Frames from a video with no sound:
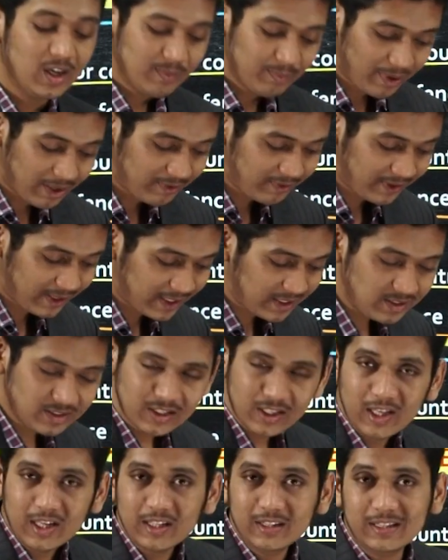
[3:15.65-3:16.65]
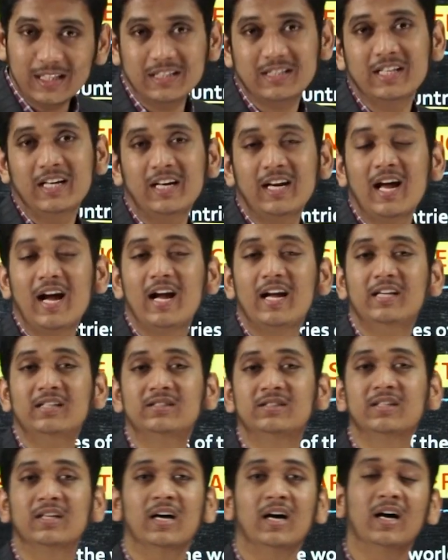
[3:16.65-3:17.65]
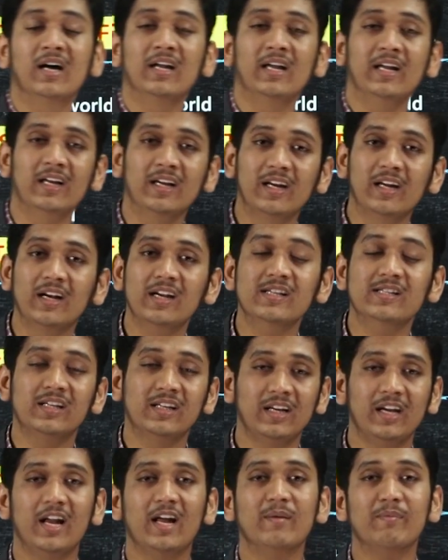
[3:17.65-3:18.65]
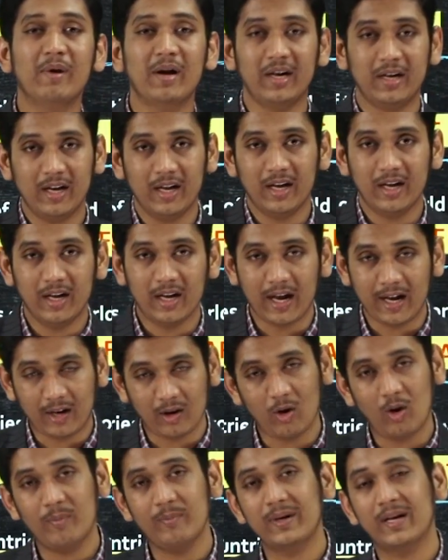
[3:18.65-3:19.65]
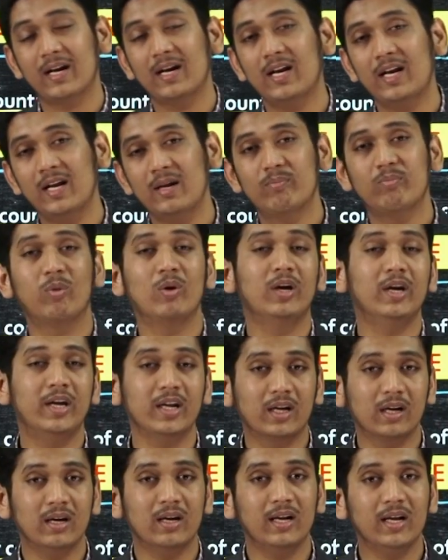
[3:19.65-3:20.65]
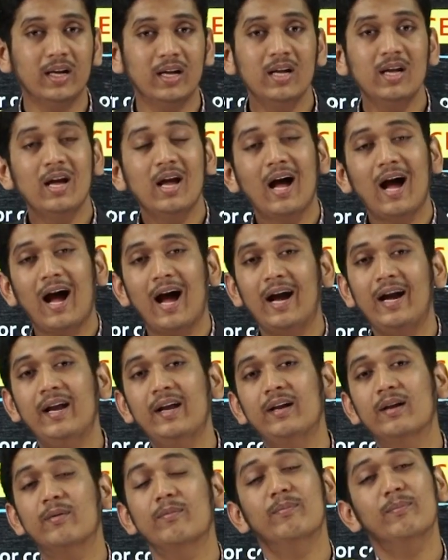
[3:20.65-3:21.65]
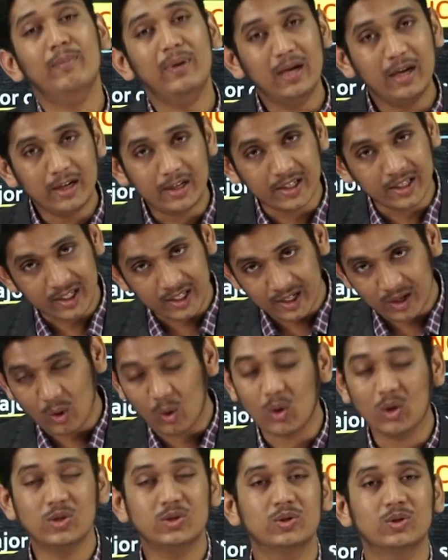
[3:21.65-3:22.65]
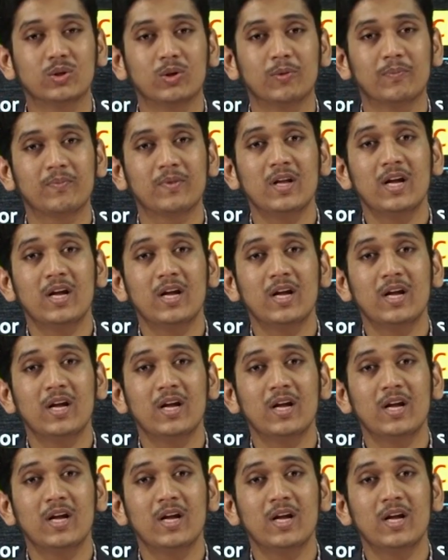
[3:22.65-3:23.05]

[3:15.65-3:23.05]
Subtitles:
My friends, the China is increasing day by day, economically, politically and military also.